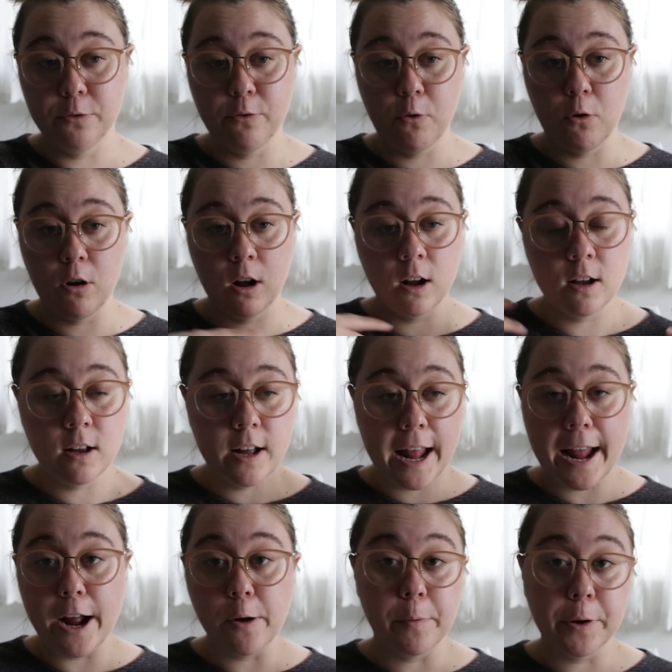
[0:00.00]
for
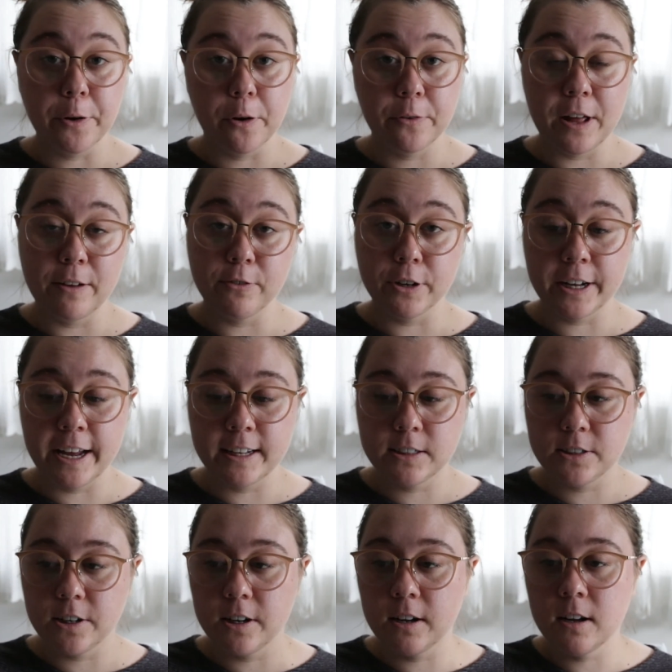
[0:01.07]
hair regrowth after
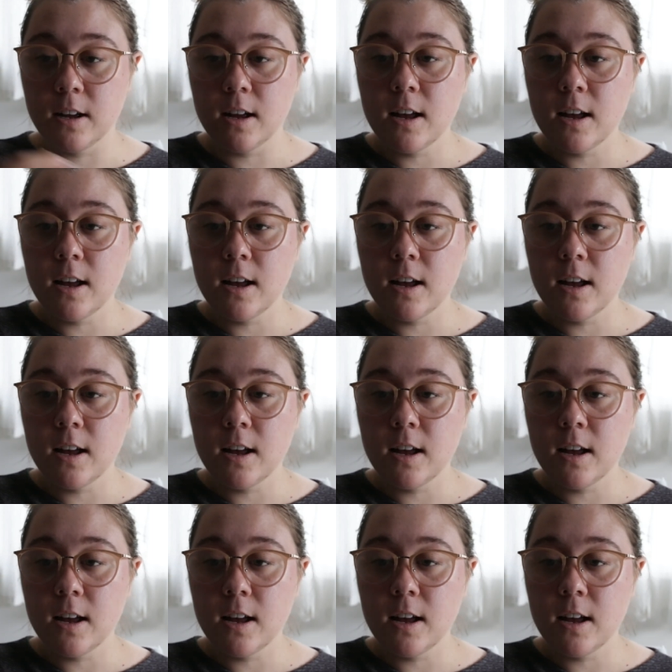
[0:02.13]
cancer.